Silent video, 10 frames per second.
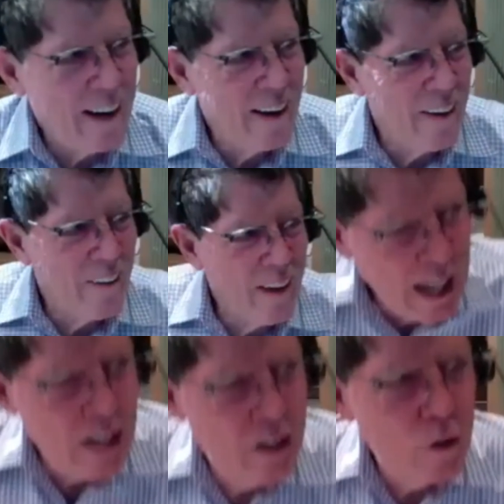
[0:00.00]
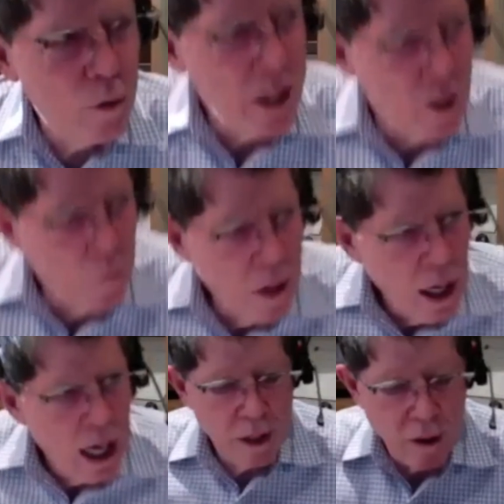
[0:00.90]
I know, and I do read them.
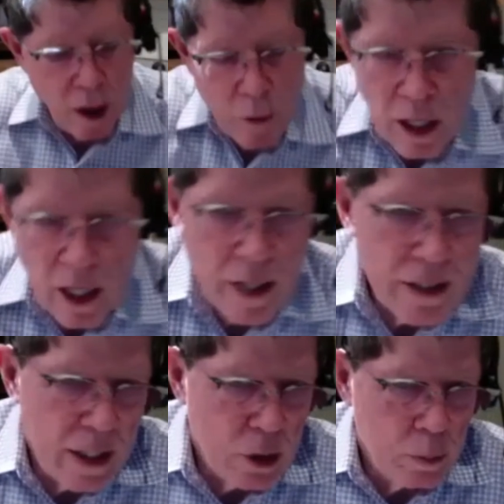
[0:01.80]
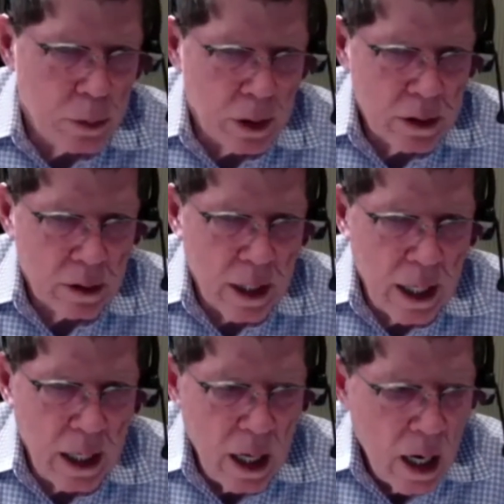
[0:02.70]
You know, I read a lot of sales books.
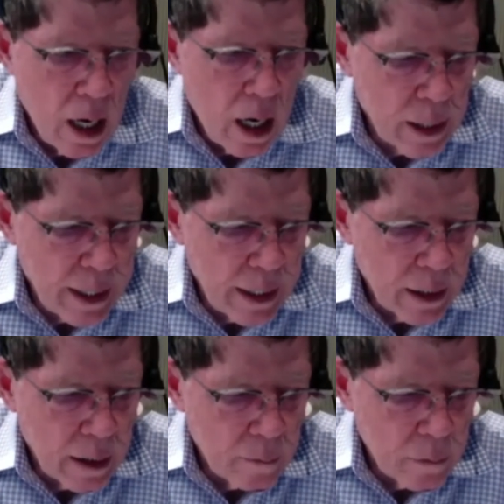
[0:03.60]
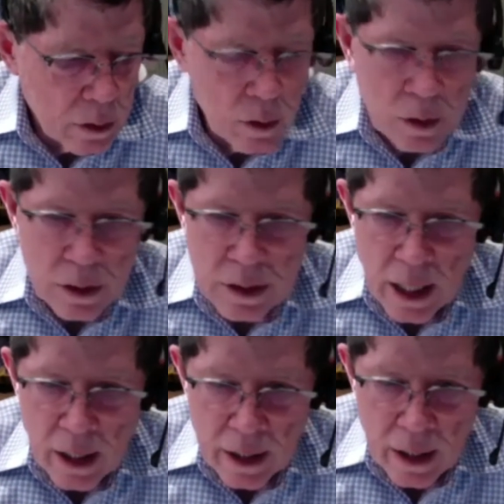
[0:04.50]
Okay, like um, solution
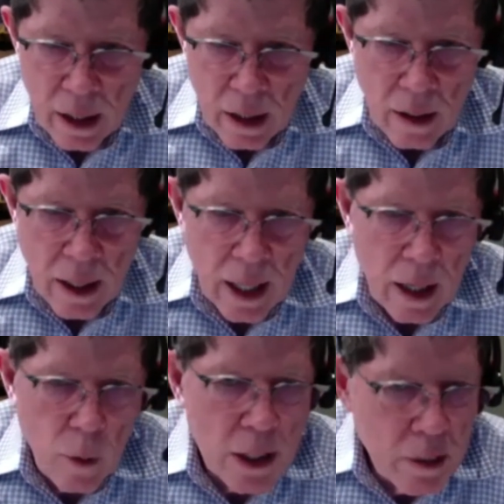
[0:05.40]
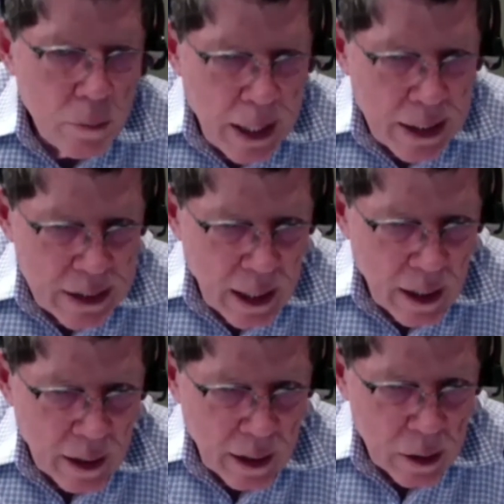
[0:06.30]
selling. Okay, question-based selling